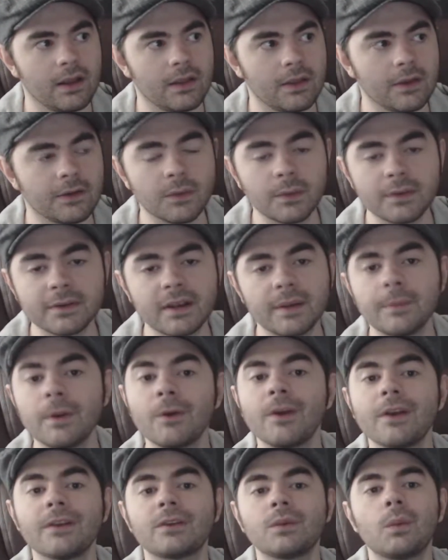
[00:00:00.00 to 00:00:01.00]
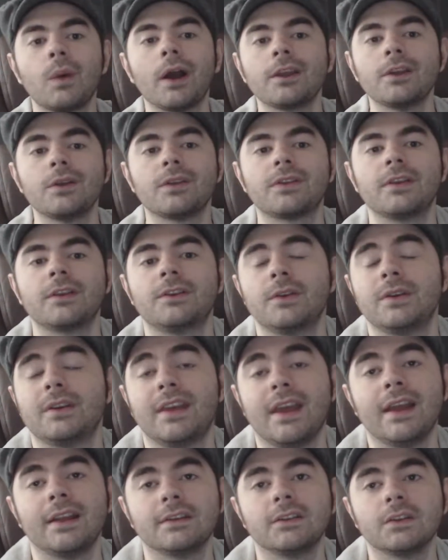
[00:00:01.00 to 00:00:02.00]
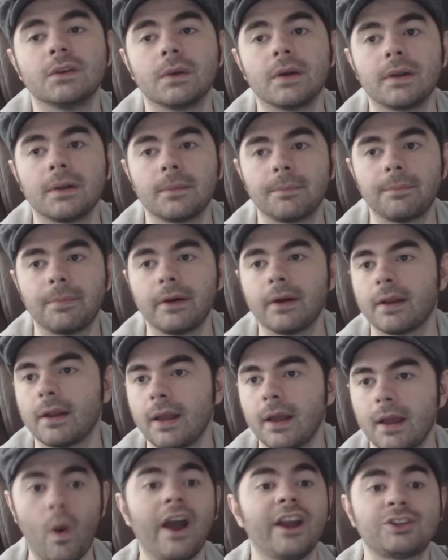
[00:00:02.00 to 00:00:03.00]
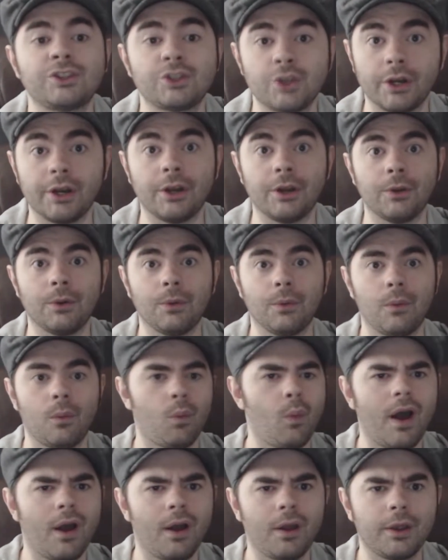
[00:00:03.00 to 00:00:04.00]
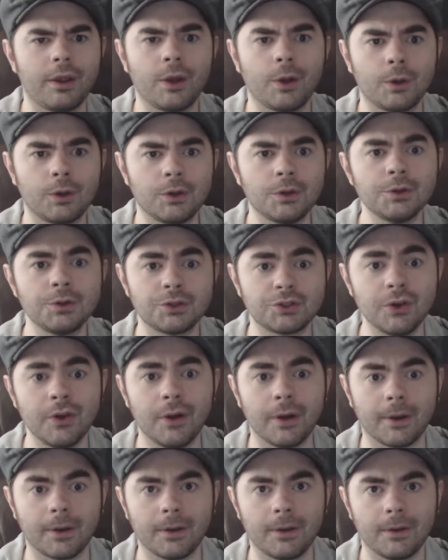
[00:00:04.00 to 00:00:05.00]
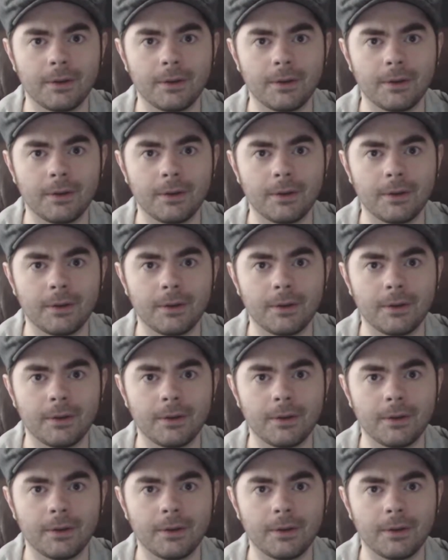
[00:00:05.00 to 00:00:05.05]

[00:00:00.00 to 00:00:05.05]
There's always going to be a reason why you think you can't do it, but why shouldn't you? Why, you know, you should.